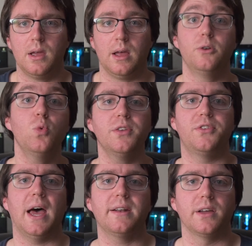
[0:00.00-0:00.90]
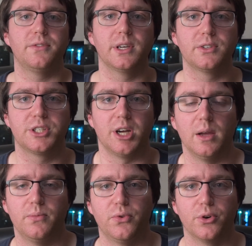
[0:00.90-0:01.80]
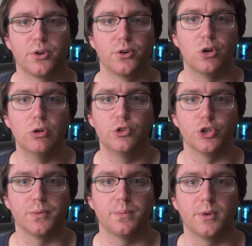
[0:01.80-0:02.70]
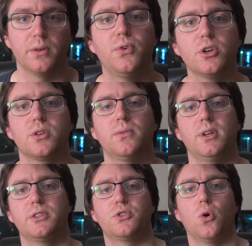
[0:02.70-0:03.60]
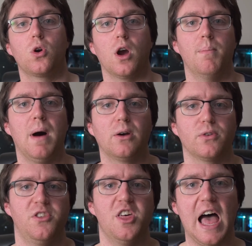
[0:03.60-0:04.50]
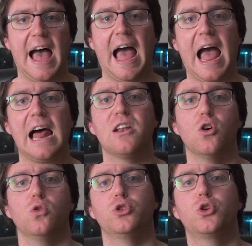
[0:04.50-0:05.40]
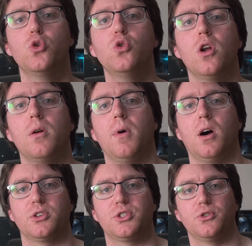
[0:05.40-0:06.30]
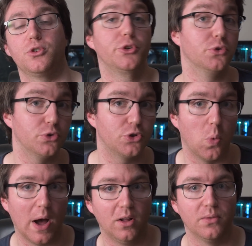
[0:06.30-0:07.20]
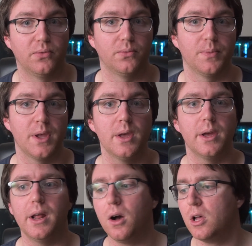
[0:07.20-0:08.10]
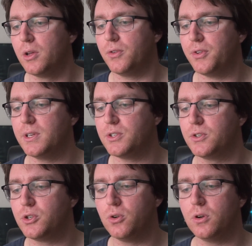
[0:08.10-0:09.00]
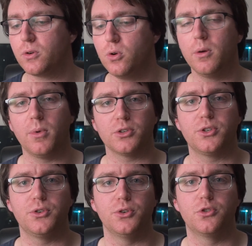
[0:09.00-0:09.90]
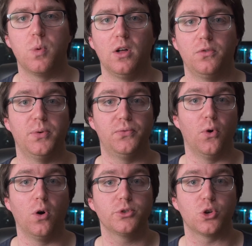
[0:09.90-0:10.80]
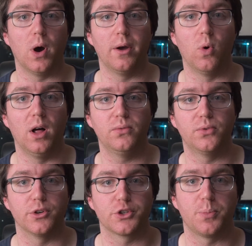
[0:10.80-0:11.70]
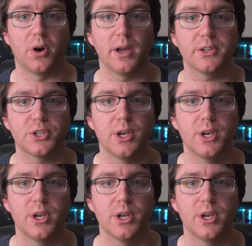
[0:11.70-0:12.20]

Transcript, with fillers: And with that, I think it's time for a conclusion. Now first off, let's talk about the hallowed Cooler Master 212. Now, the thing is, the Cooler Master 212 performs quite well for its price.